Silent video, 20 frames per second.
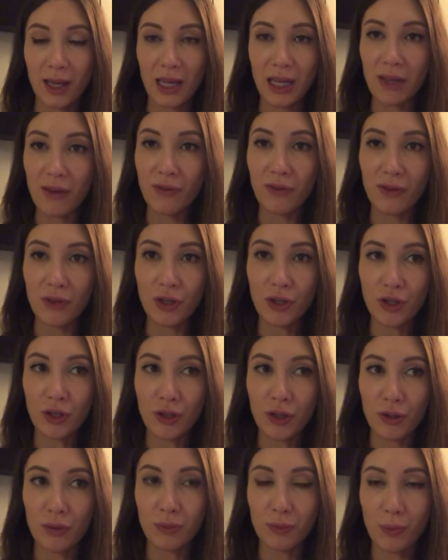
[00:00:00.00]
if
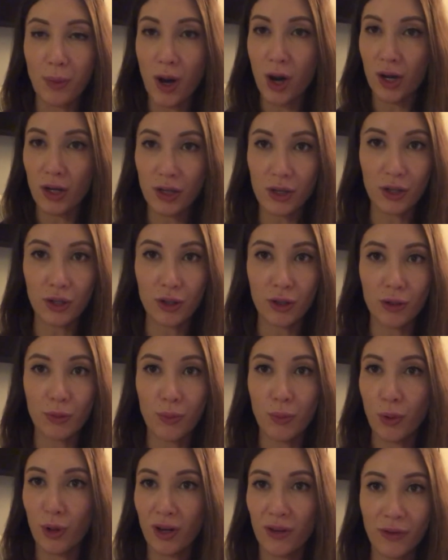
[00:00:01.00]
your partner,
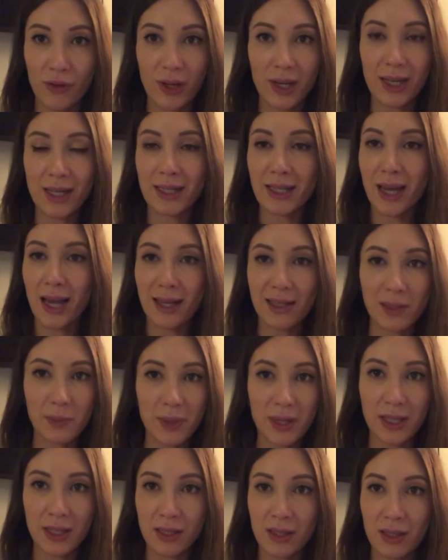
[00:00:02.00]
boyfriend,
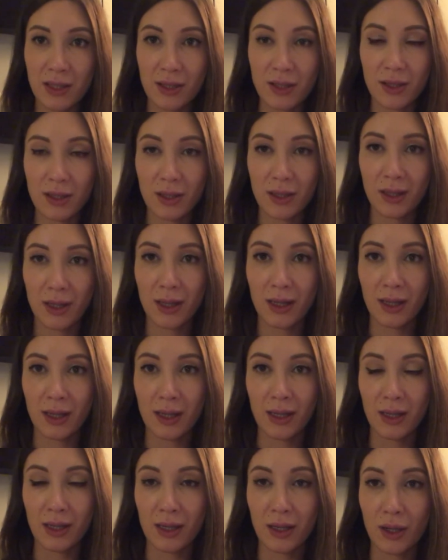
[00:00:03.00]
husband,
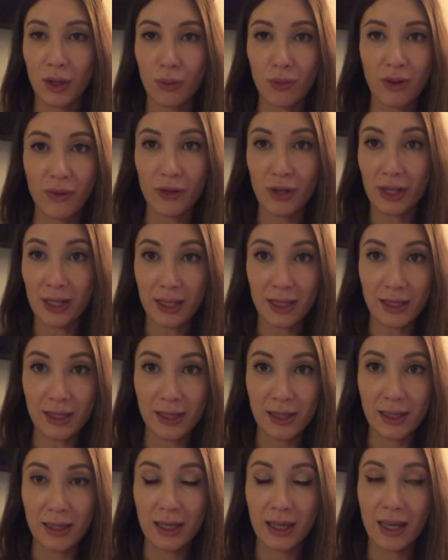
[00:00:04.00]
whoever it
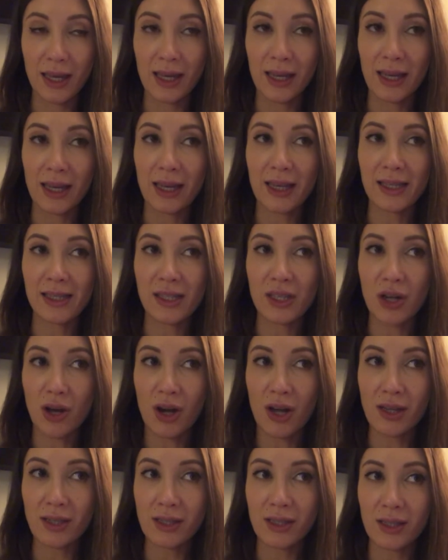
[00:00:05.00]
is, is
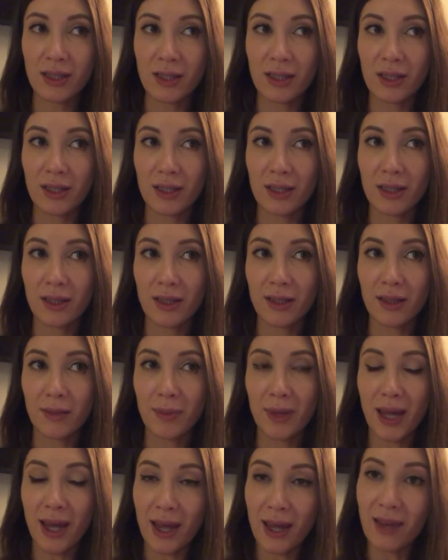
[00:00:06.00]
not
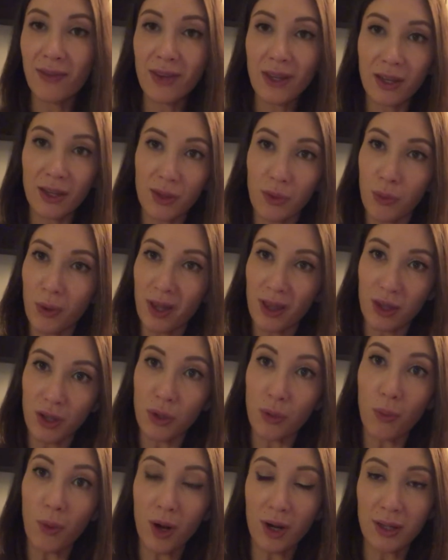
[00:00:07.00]
behaving in the way that
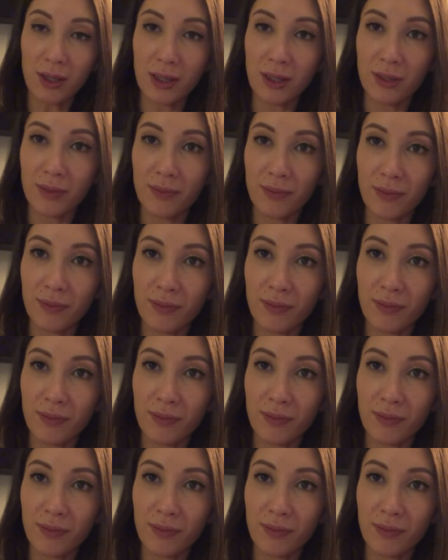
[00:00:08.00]
you want,